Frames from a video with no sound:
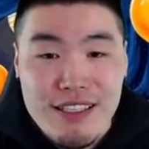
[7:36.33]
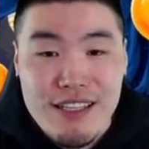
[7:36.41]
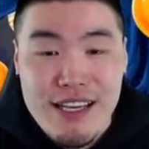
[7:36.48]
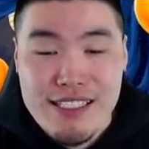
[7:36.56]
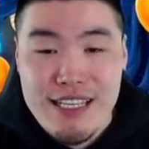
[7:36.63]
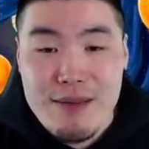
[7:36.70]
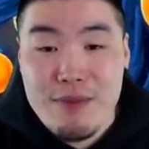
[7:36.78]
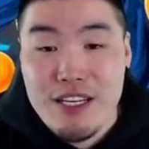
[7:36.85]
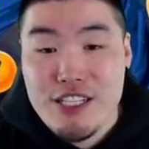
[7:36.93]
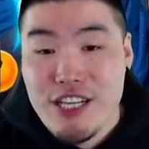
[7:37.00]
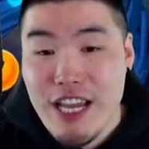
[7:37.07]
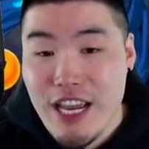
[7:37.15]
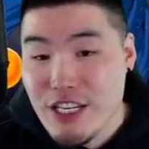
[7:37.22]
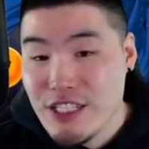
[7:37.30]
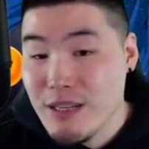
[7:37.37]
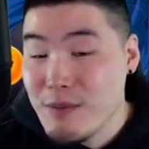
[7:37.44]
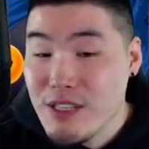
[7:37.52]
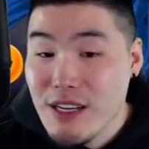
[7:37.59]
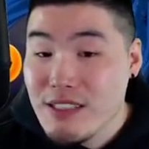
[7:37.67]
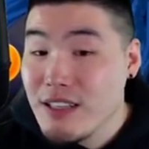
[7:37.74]
except they changed him
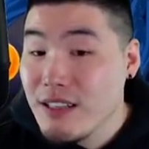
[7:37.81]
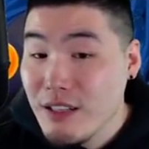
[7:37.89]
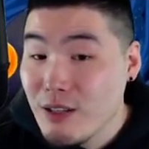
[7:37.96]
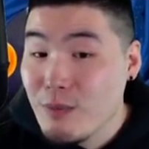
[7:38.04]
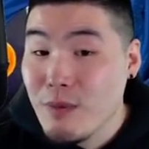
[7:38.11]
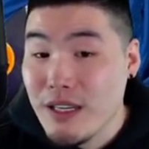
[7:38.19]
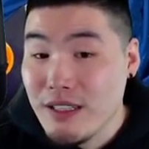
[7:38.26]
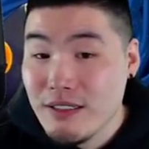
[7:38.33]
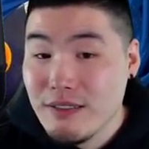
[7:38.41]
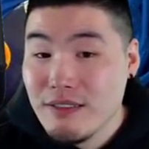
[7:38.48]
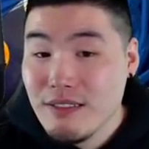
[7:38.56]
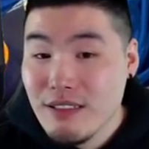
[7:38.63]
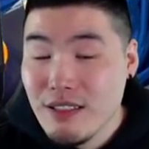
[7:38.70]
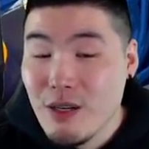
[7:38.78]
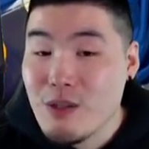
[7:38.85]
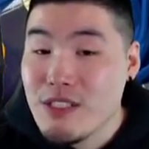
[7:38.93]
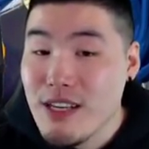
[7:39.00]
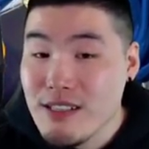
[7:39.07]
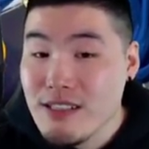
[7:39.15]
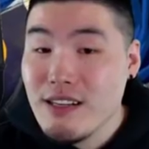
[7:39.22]
just a little bit, you know,
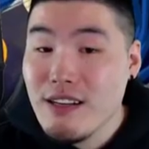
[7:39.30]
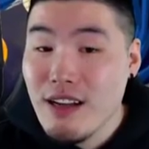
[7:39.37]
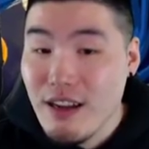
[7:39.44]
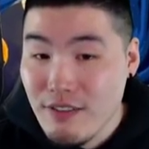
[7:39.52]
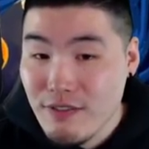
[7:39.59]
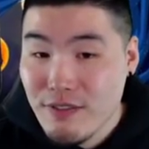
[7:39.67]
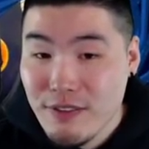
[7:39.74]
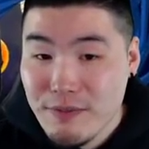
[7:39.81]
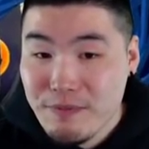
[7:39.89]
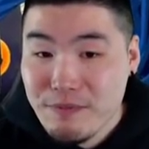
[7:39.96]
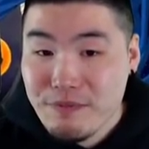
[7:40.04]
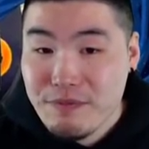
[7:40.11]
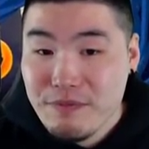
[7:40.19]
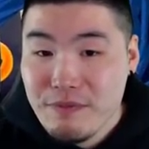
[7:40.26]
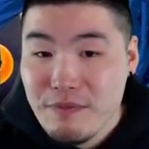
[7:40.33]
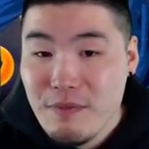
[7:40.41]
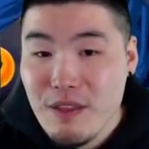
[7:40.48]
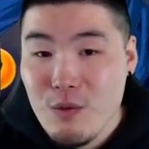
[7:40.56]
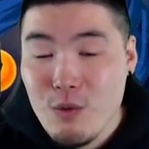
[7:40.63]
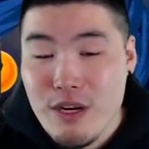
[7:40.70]
just enough
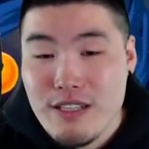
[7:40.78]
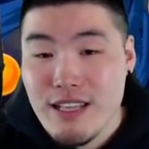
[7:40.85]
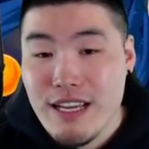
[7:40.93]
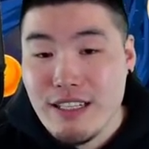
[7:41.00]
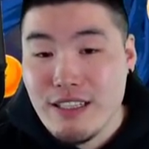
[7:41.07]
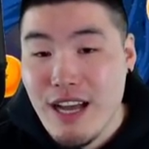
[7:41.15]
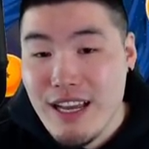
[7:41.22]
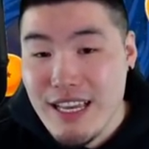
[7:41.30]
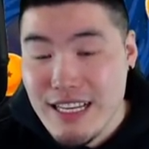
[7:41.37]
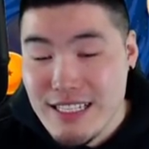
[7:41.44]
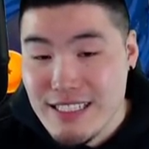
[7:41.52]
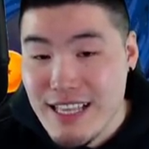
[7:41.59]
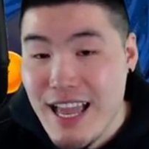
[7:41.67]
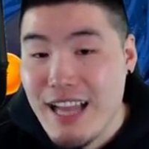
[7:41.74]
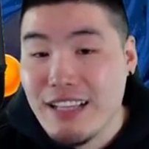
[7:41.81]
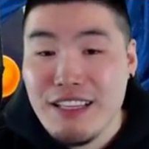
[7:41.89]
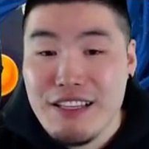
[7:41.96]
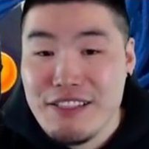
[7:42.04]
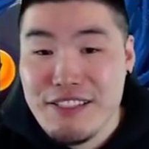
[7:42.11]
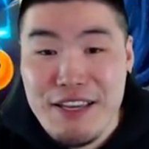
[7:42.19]
where it's like not
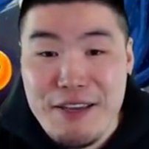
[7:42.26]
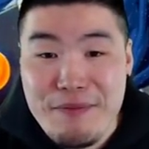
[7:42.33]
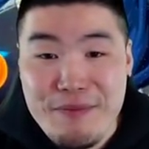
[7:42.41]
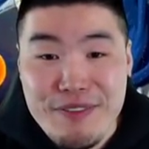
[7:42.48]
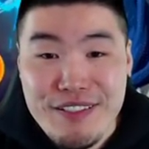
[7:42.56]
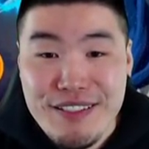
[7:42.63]
exactly the same,